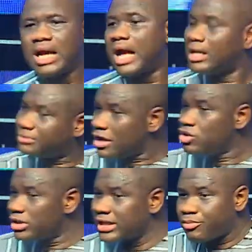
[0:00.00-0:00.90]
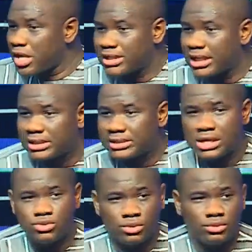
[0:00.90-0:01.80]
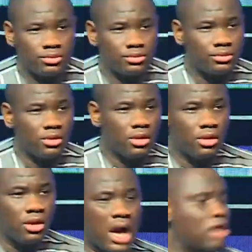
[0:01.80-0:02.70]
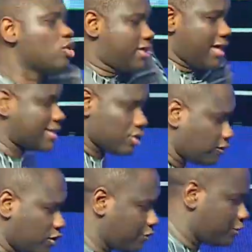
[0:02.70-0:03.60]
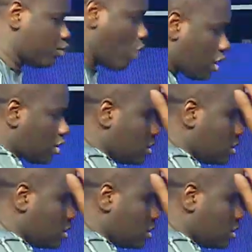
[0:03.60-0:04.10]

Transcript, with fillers: And I'm telling you, these are practical things I do. I just get out of the office, walk.